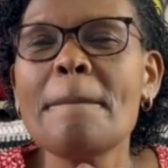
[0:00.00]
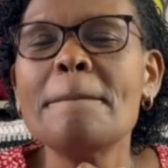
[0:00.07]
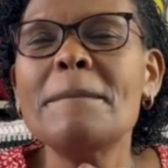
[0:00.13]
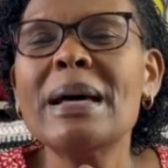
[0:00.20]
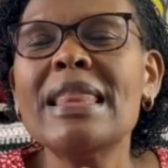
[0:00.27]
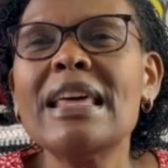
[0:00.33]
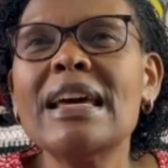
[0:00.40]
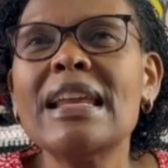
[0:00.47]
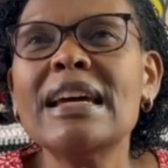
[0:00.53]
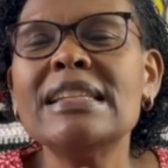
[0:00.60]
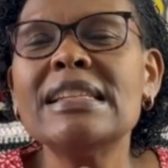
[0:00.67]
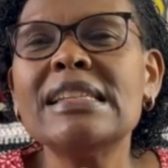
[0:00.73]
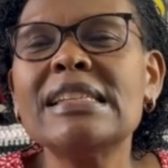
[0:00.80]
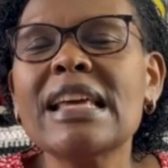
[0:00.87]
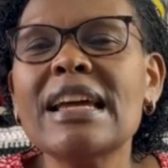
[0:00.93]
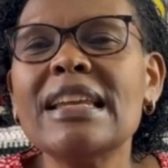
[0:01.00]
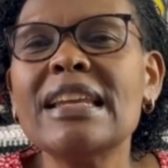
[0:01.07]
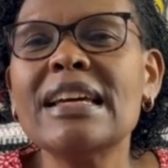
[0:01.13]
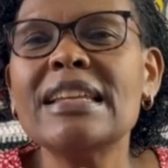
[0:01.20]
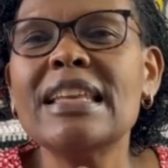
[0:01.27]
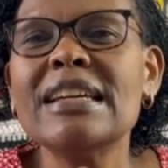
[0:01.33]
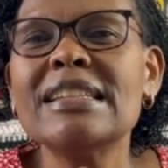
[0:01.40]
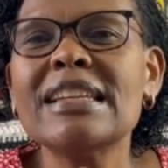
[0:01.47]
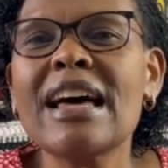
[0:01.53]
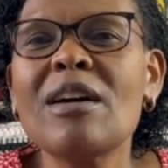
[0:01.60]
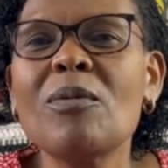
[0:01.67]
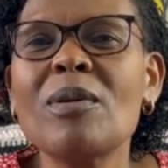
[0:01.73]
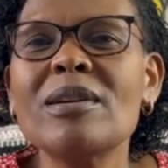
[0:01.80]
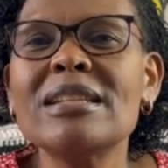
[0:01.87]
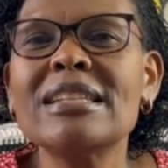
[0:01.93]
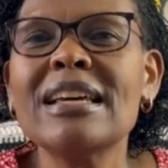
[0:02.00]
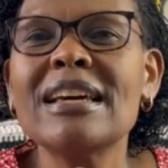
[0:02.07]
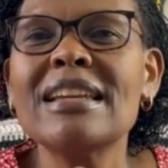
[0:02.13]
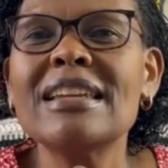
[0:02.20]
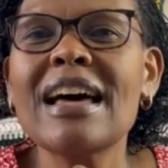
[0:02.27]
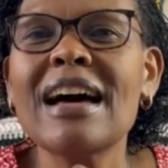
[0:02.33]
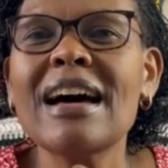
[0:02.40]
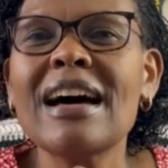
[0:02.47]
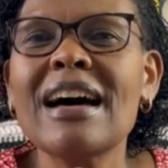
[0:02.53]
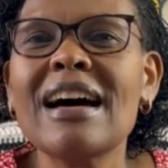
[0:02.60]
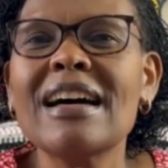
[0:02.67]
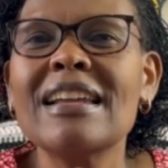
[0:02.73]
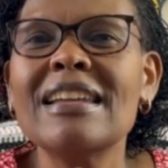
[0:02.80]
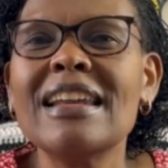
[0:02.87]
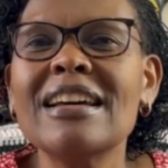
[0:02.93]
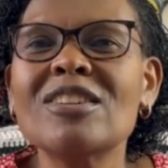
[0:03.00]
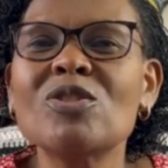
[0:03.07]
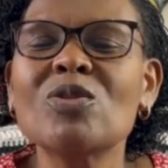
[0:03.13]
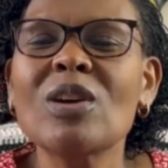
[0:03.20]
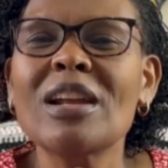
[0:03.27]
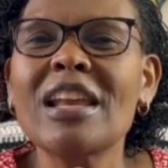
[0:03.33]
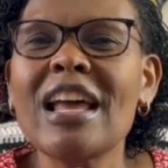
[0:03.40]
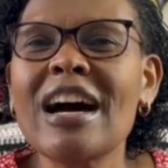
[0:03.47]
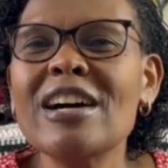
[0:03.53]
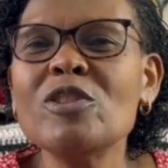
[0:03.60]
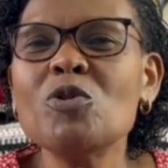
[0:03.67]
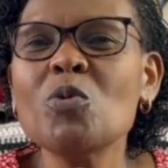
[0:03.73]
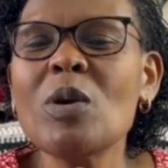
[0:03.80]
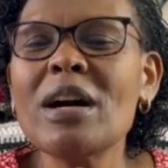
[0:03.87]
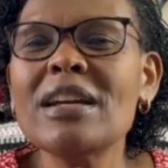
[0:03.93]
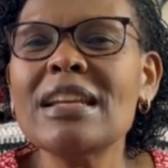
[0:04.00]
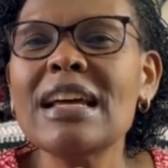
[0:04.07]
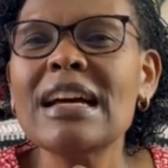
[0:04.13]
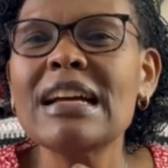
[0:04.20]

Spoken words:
But then I decided that I wanted an extra large one,